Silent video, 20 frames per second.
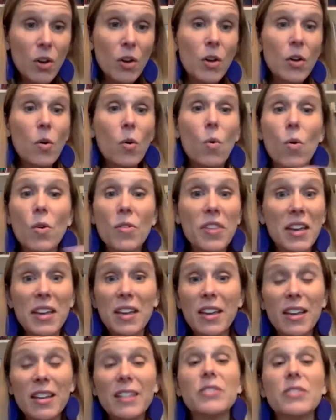or the
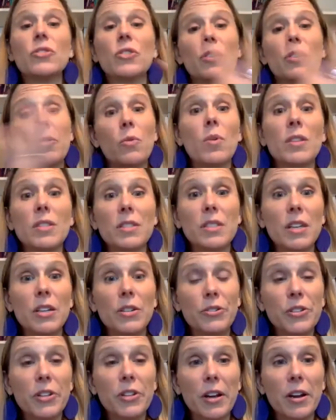kids are the ones that
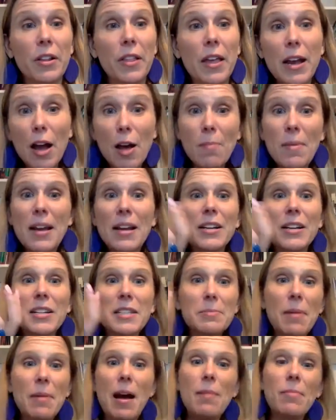usually are like, oh my
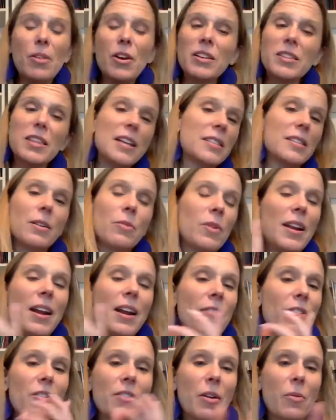goodness, Mom, look, that's a
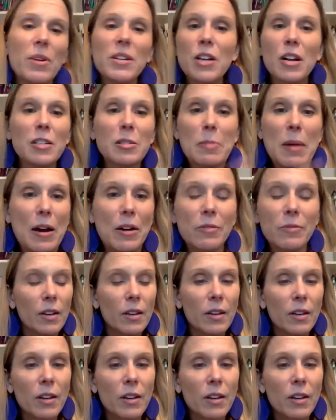whatever that we talked about.